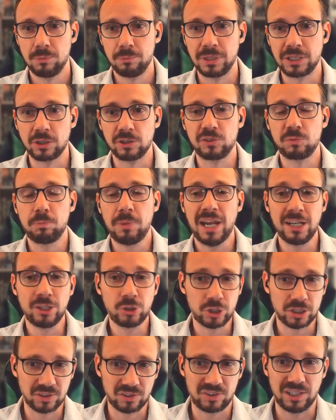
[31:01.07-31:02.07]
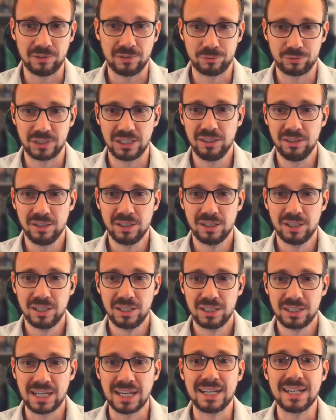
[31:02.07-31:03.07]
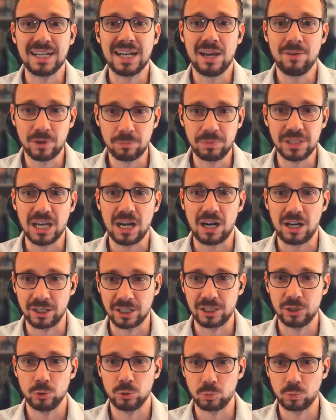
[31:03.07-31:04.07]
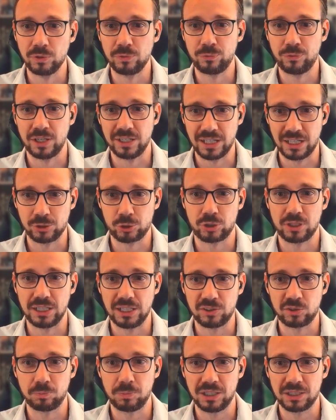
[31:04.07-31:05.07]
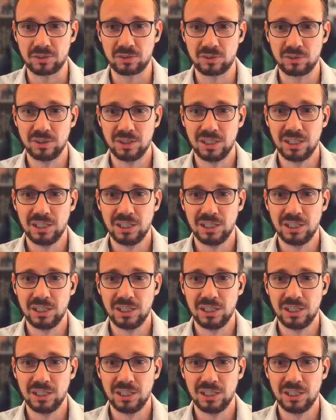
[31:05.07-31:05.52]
because patient safety can never be argued with financial aspects.